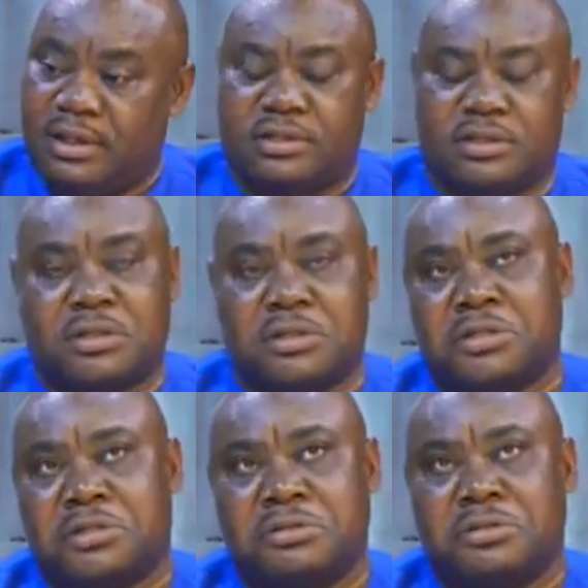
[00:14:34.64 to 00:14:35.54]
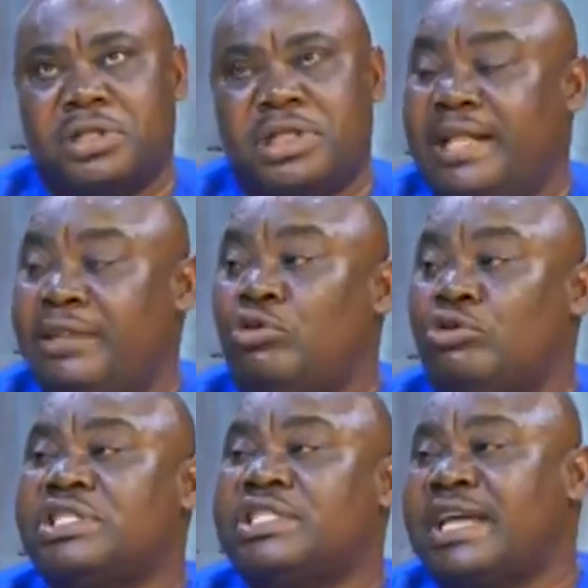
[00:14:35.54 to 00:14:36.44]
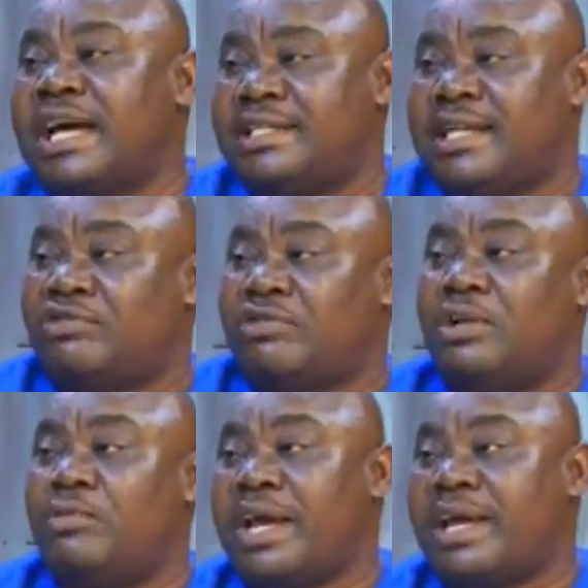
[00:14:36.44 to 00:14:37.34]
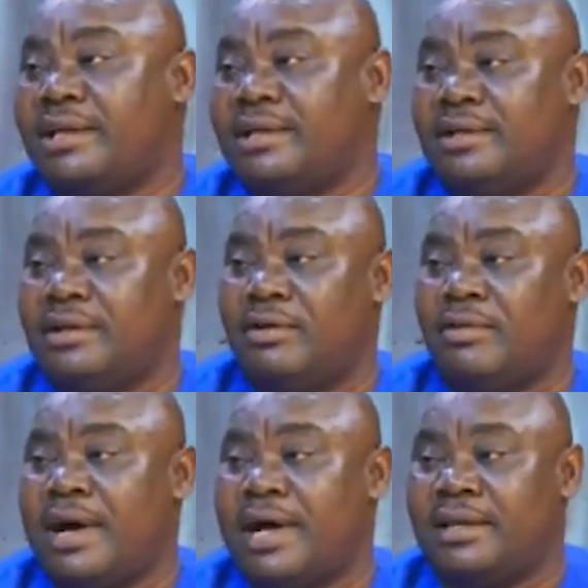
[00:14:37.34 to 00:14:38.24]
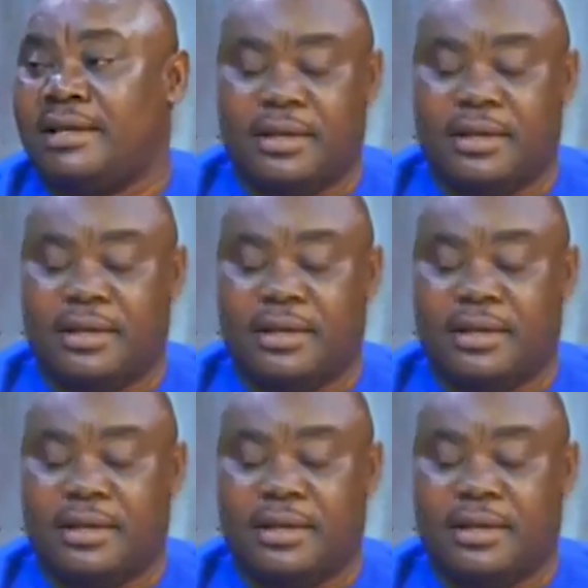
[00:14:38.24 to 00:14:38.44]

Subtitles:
So let those in charge actually work. Why?